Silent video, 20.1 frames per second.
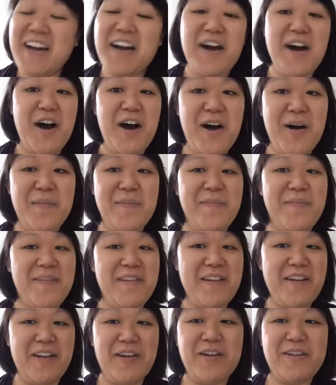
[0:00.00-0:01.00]

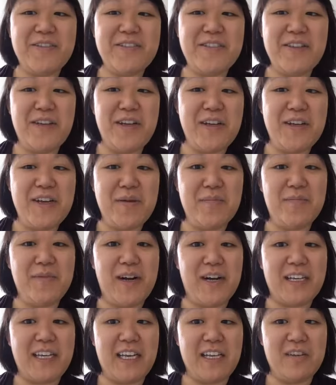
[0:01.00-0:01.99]
it'll still end up
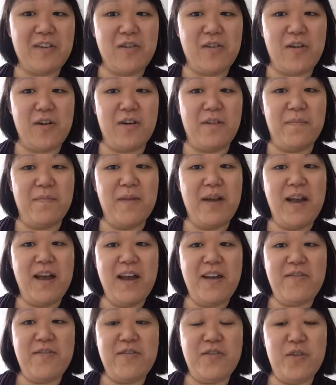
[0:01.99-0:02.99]
docking your
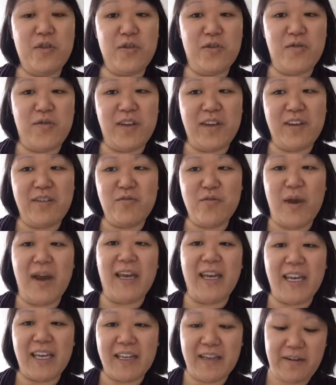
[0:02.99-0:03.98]
newsfeed
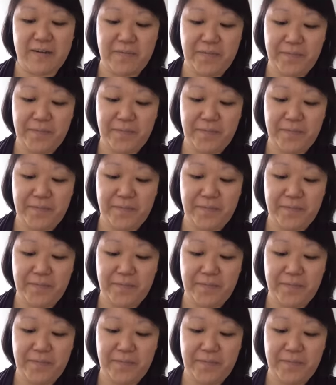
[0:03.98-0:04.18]
ranking.